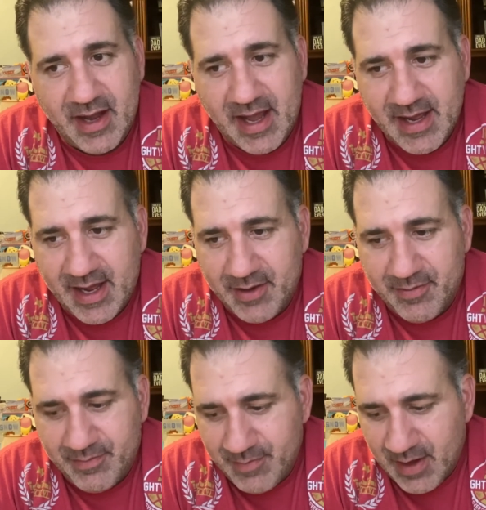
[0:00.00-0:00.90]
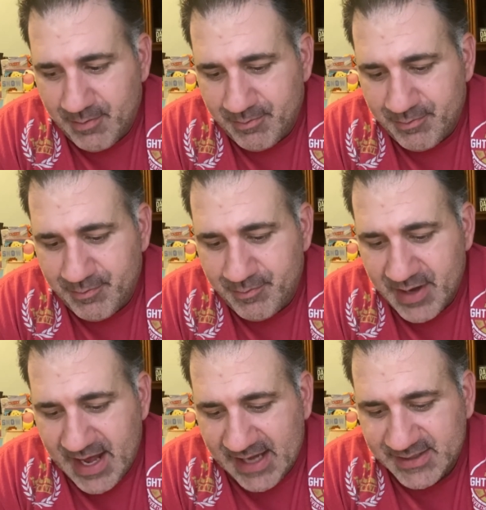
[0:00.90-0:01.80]
I had
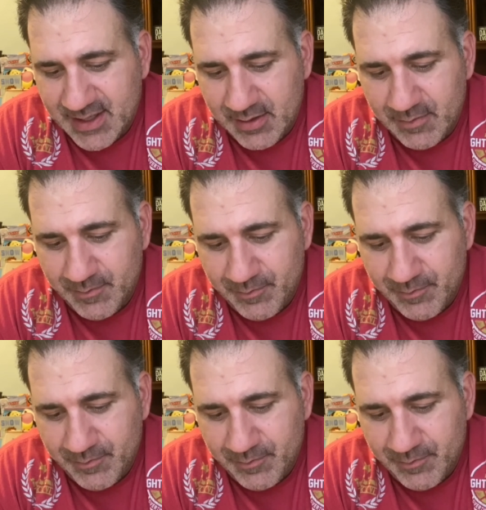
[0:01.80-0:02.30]
been asking,